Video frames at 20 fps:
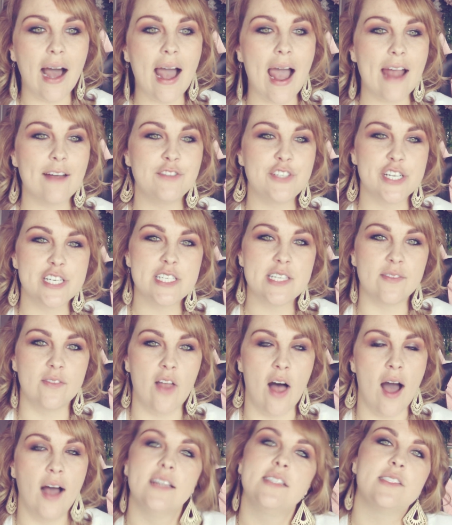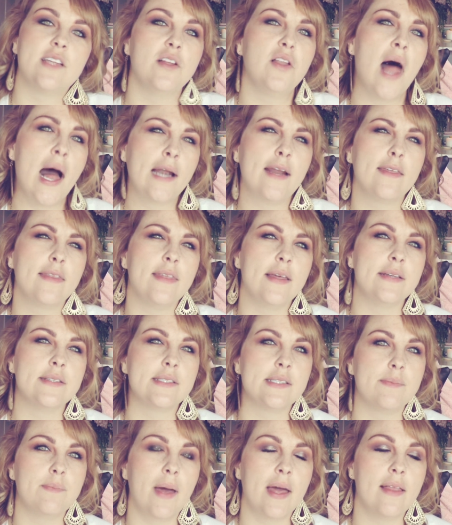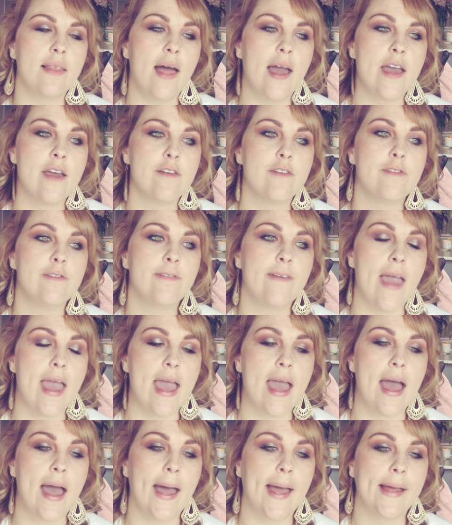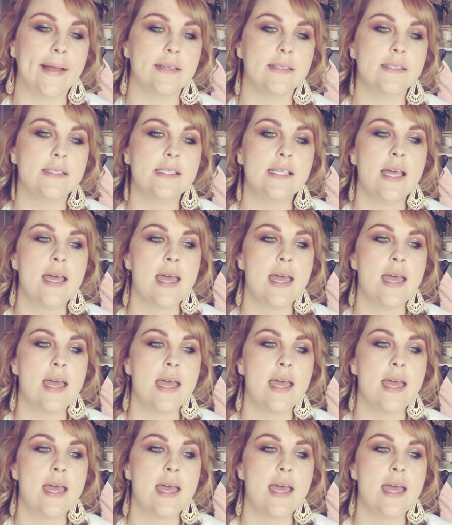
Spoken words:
I've just lost a lot of things in my life, and